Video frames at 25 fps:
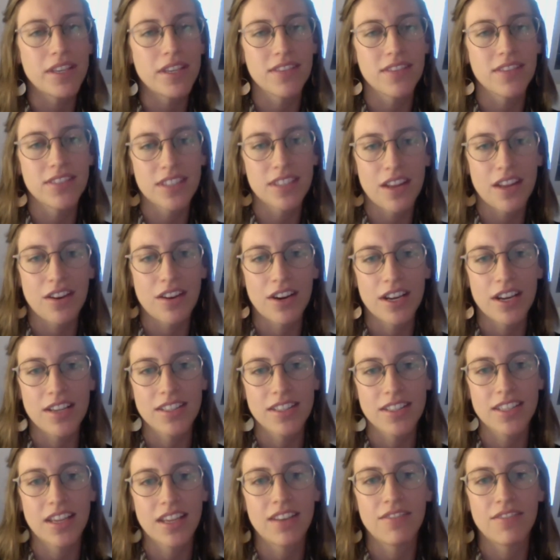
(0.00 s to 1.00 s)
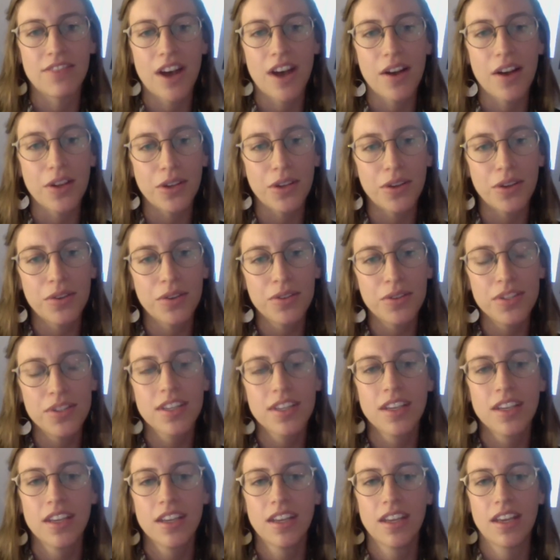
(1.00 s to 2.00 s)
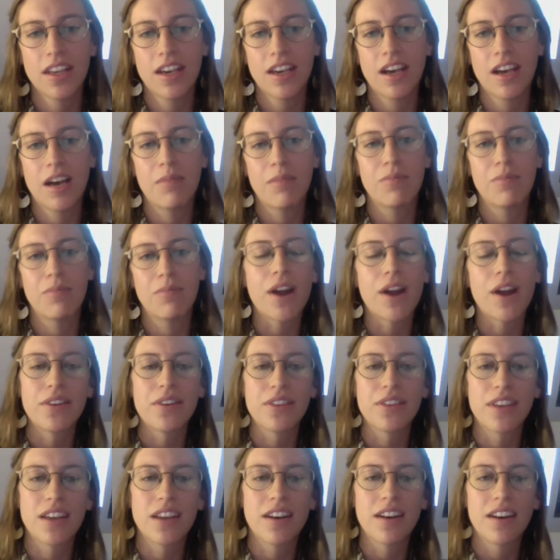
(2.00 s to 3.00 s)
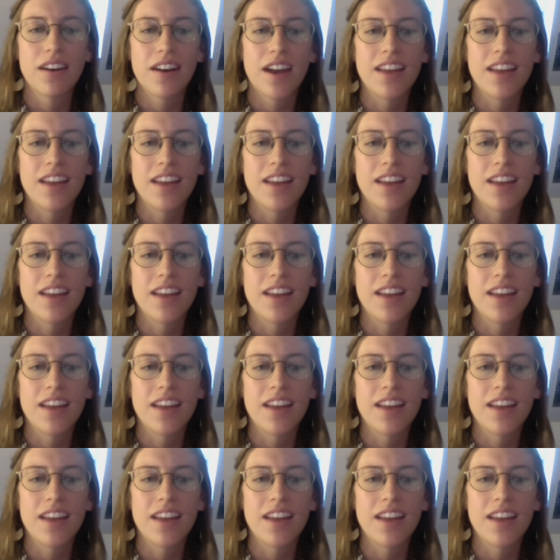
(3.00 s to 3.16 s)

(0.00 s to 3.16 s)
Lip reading: of centeredness and values, rather than,